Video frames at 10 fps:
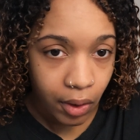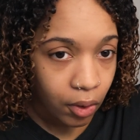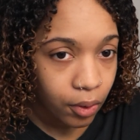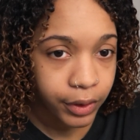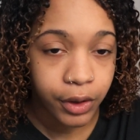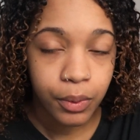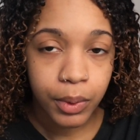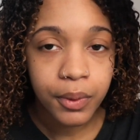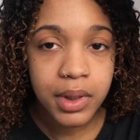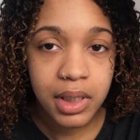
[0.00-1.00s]
all your
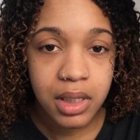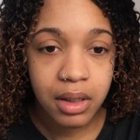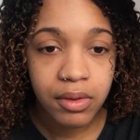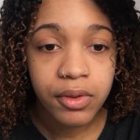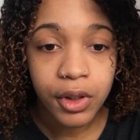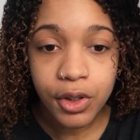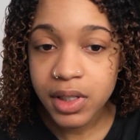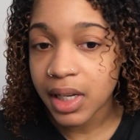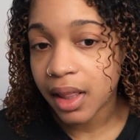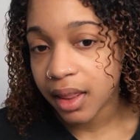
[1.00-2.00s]
roots and stuff
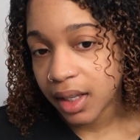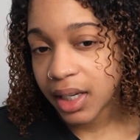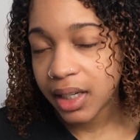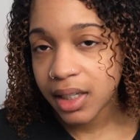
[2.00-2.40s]
first and then the